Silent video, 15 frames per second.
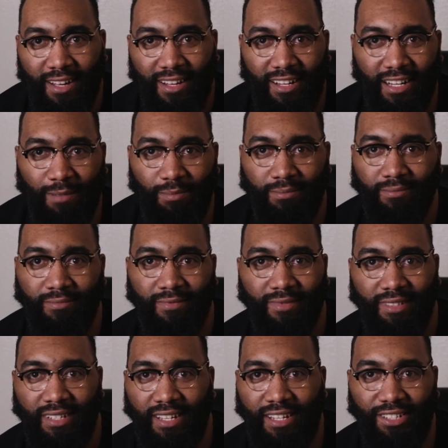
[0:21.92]

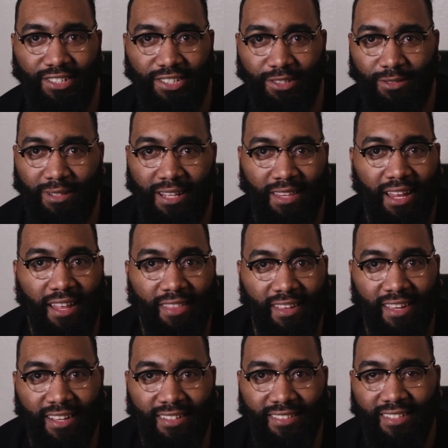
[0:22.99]
I shoot a lot of
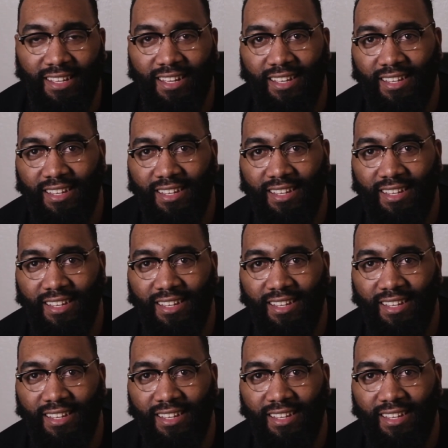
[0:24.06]
things.